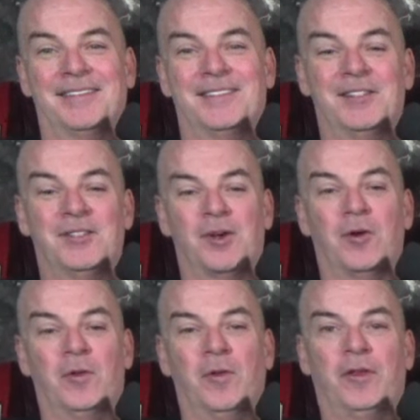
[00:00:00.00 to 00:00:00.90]

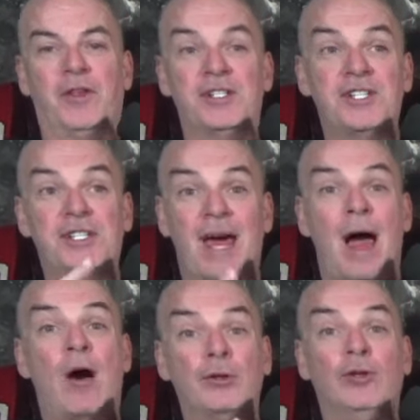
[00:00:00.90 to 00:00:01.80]
So, this is
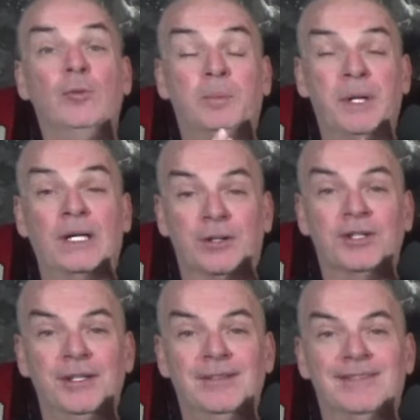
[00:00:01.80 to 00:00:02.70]
how you
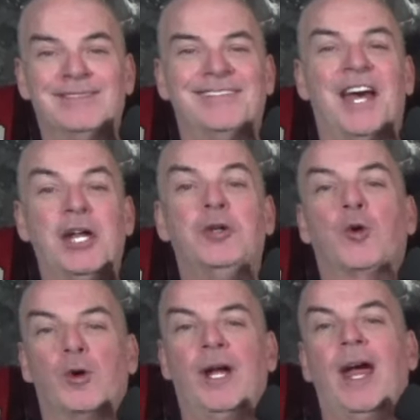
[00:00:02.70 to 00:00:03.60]
build and
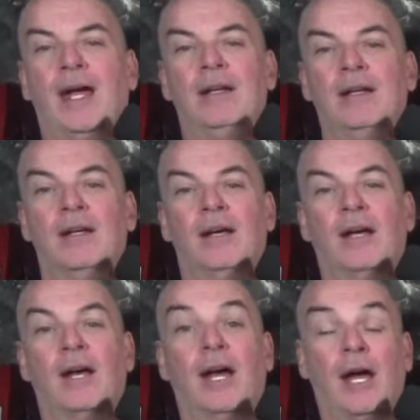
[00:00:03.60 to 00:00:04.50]
create
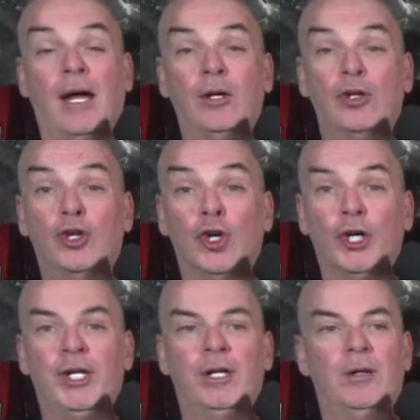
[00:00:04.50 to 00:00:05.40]
a
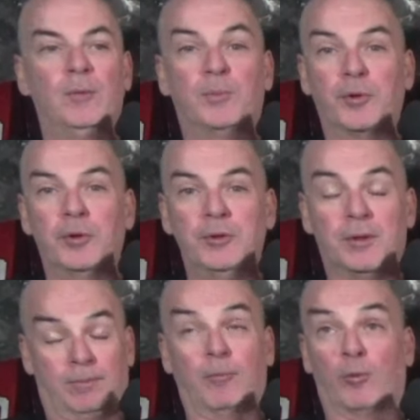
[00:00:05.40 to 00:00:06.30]
good blues,
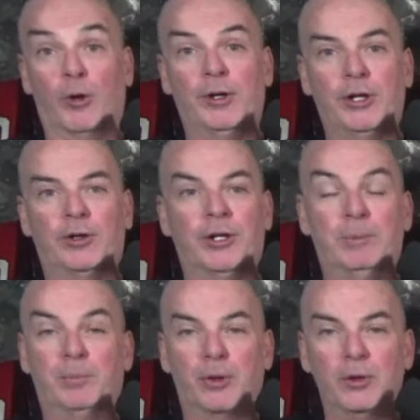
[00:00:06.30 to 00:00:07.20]
really
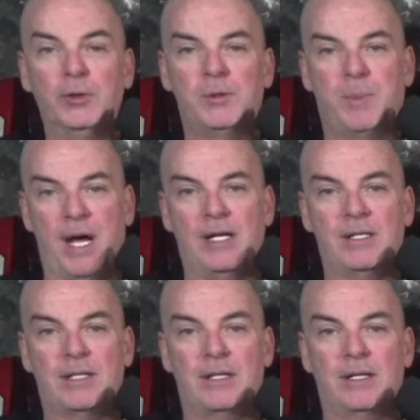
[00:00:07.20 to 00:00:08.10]
good blues
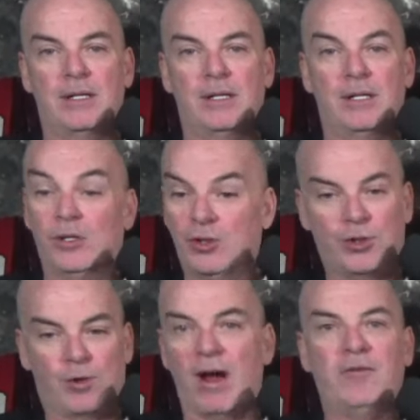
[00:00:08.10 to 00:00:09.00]
based,
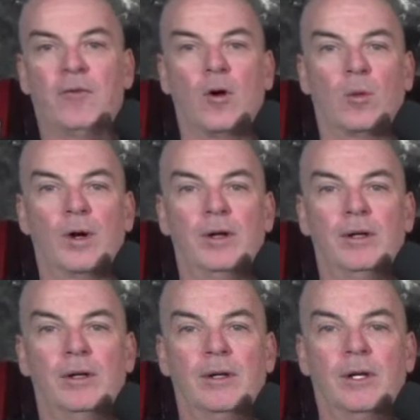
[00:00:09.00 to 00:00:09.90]
straightforward
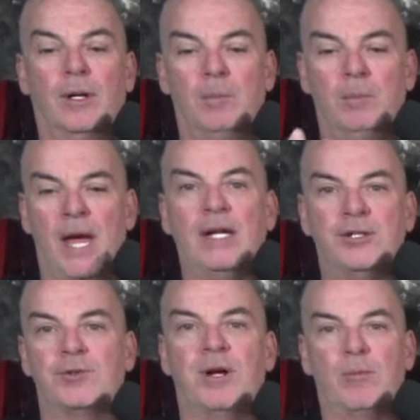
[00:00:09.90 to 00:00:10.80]

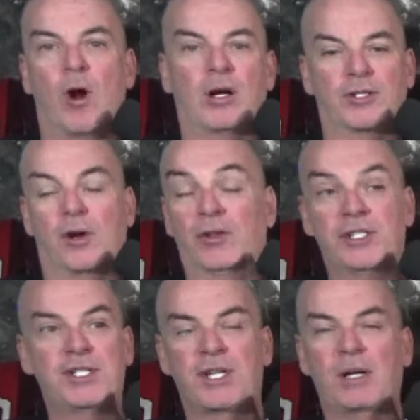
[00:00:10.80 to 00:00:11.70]
mainstream rock song.
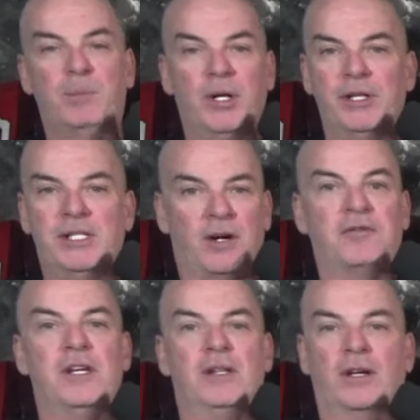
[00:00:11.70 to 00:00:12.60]
This is like Billy
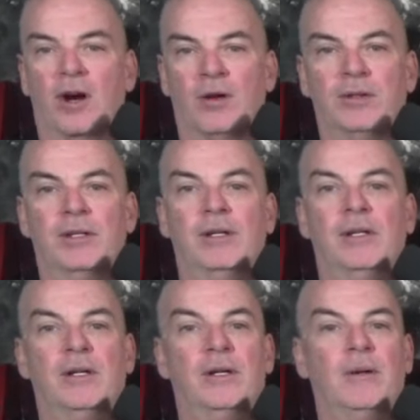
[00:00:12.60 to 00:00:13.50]
Duffy and the Cult.
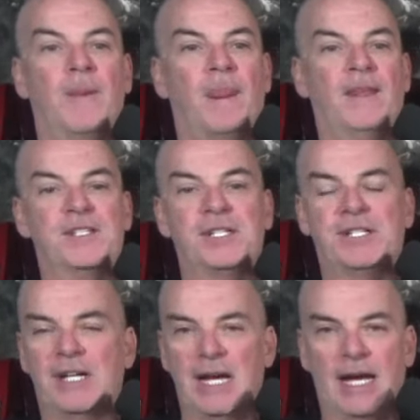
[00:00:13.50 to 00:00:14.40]
This
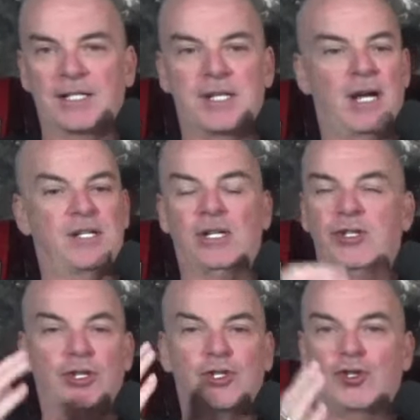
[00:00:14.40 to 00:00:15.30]
is INXS. It's
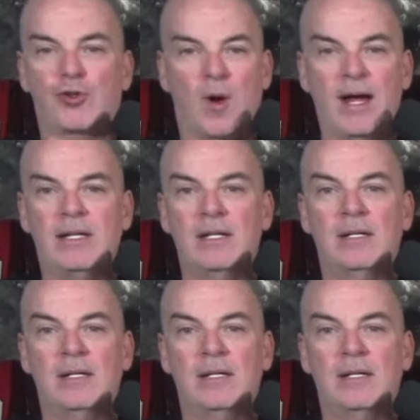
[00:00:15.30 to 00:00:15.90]
just straight